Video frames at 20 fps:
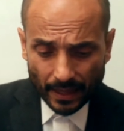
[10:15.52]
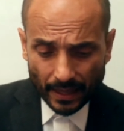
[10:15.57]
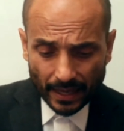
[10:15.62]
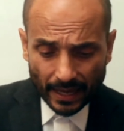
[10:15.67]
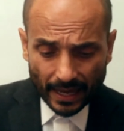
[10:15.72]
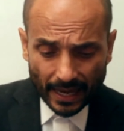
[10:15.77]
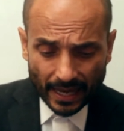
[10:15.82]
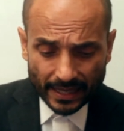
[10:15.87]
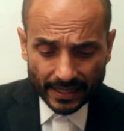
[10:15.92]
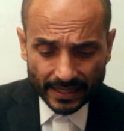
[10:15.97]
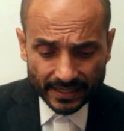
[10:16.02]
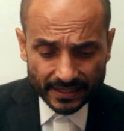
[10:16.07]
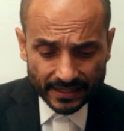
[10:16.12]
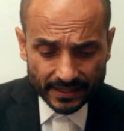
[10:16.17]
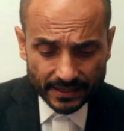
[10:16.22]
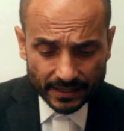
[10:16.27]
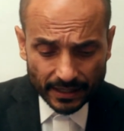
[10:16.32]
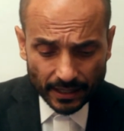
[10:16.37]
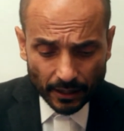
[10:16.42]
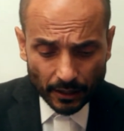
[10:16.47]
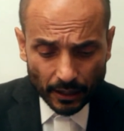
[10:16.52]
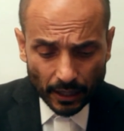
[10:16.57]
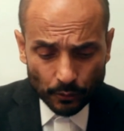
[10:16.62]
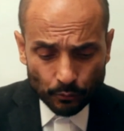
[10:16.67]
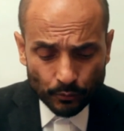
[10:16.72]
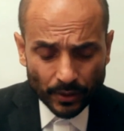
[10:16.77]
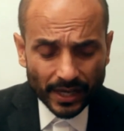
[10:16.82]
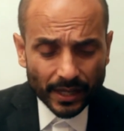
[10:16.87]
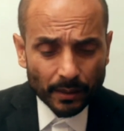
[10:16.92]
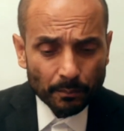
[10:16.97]
and it's a
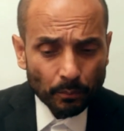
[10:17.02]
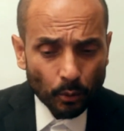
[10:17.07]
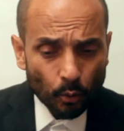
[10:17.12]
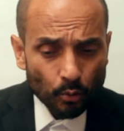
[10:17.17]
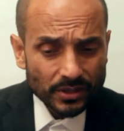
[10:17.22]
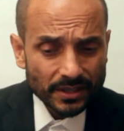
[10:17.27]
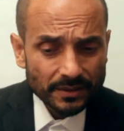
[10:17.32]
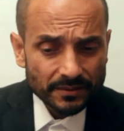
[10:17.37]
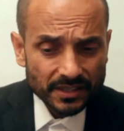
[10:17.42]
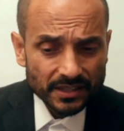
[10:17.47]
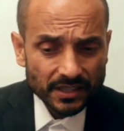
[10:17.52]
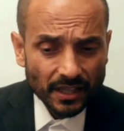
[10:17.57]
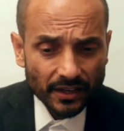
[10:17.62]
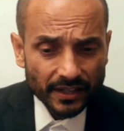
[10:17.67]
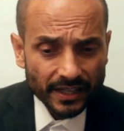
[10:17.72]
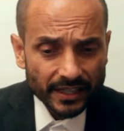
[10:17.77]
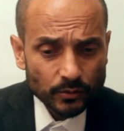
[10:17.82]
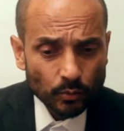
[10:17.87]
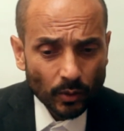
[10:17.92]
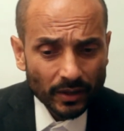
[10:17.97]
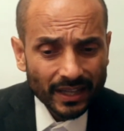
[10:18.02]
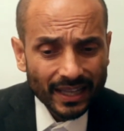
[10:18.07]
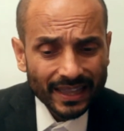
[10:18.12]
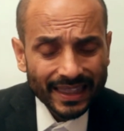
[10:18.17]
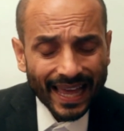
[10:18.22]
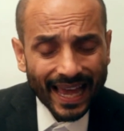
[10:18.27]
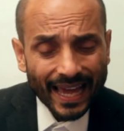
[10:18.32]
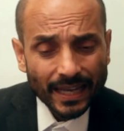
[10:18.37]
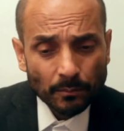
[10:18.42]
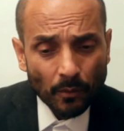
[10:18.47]
really important study. It's one of the
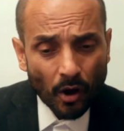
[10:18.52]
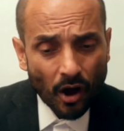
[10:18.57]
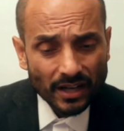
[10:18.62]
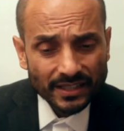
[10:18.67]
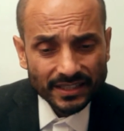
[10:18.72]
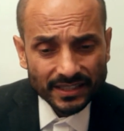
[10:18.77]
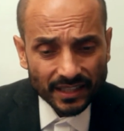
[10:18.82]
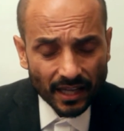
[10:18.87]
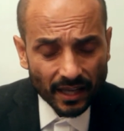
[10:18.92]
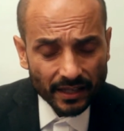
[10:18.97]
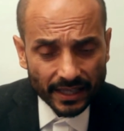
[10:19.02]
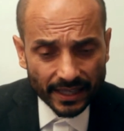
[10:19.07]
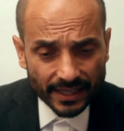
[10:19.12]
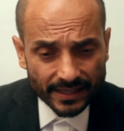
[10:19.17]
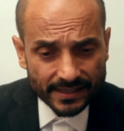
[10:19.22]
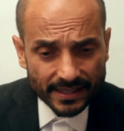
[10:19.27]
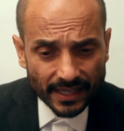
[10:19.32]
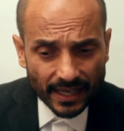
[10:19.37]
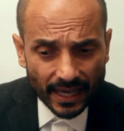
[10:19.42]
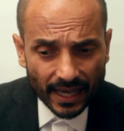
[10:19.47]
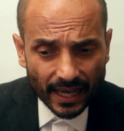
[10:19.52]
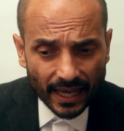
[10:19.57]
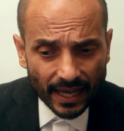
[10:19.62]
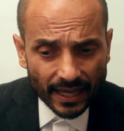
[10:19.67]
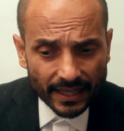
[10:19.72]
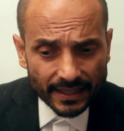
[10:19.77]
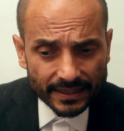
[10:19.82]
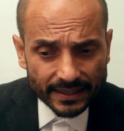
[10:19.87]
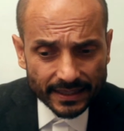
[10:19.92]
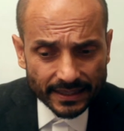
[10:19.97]
landmark studies
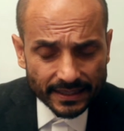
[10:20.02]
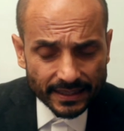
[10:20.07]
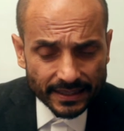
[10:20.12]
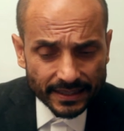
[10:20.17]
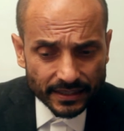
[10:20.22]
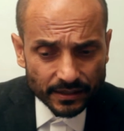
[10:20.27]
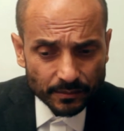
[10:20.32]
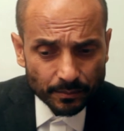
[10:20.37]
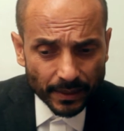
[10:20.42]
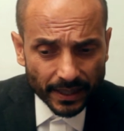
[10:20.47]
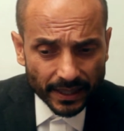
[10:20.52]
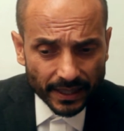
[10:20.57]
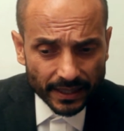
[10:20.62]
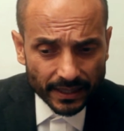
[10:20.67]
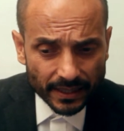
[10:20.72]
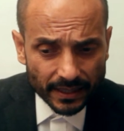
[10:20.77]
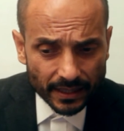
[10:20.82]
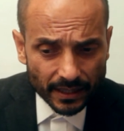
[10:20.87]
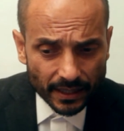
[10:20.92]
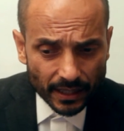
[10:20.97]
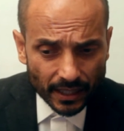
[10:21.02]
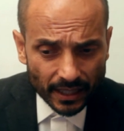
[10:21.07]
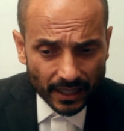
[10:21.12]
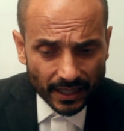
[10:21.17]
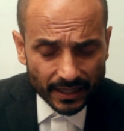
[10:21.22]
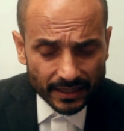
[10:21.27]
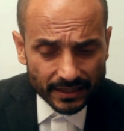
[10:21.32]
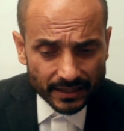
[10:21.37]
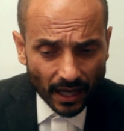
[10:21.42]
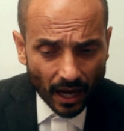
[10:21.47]
that has been
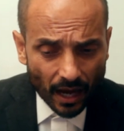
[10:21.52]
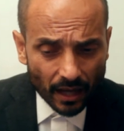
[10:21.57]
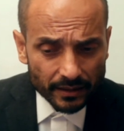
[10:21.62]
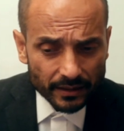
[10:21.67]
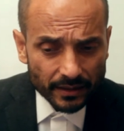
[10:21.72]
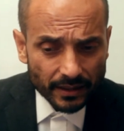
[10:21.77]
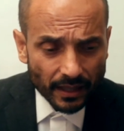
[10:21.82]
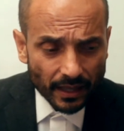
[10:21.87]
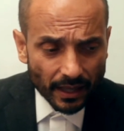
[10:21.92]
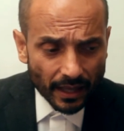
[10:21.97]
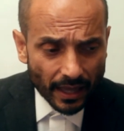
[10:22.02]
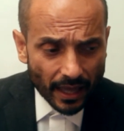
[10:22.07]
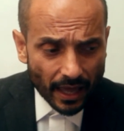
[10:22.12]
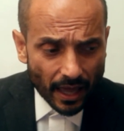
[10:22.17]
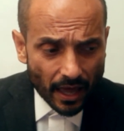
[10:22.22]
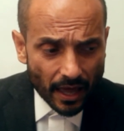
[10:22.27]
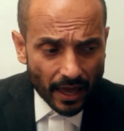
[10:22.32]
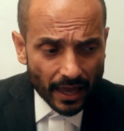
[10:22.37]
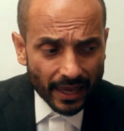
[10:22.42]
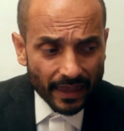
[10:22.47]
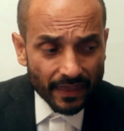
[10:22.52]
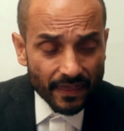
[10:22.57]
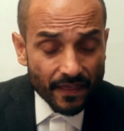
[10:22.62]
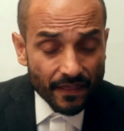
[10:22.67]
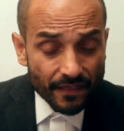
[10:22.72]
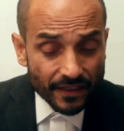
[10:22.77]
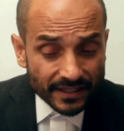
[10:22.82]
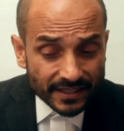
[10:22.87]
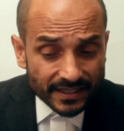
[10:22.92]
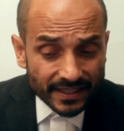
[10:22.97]
done in
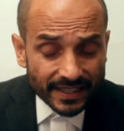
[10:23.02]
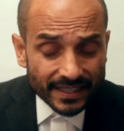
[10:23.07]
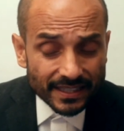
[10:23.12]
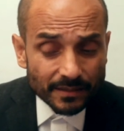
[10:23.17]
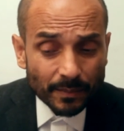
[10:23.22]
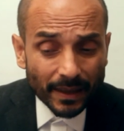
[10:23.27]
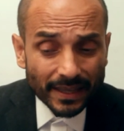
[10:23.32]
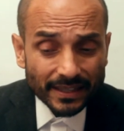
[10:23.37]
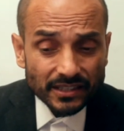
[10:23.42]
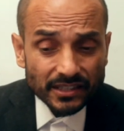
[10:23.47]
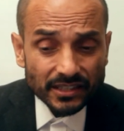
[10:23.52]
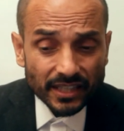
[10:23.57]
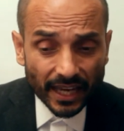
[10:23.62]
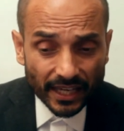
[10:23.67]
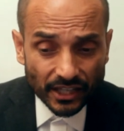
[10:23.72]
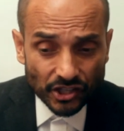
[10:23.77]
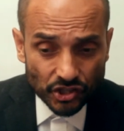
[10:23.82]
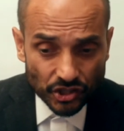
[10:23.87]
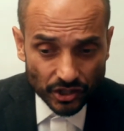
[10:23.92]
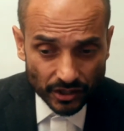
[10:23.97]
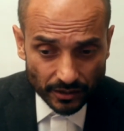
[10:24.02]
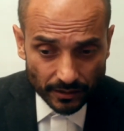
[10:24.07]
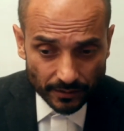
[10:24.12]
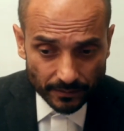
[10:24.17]
this dispensation.